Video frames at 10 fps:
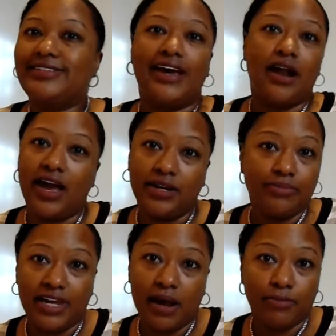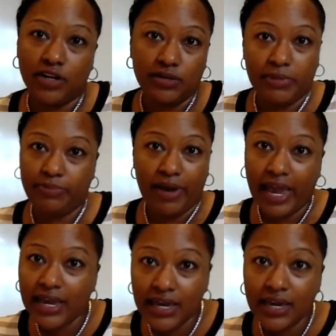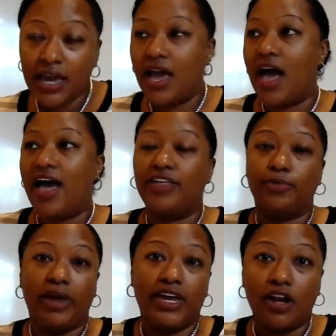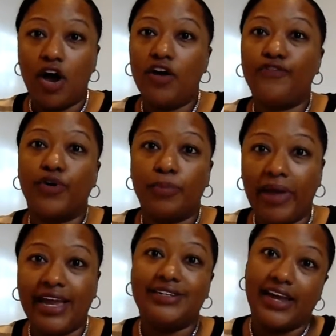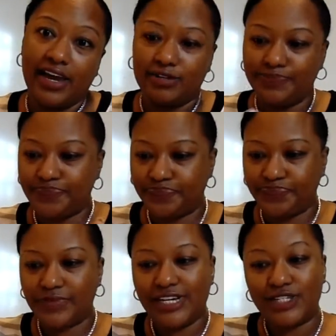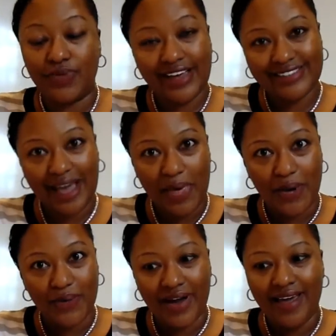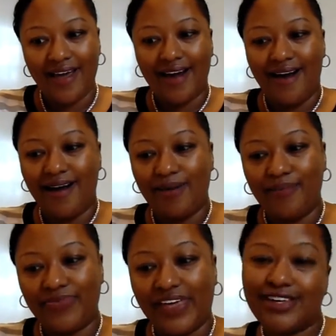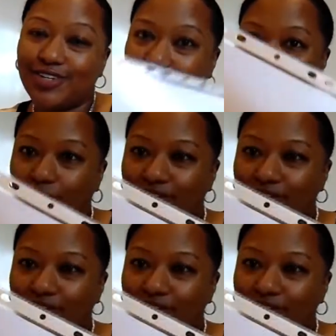debt item that I'm going to be paying, either paying off or paying down. So that's how things are going to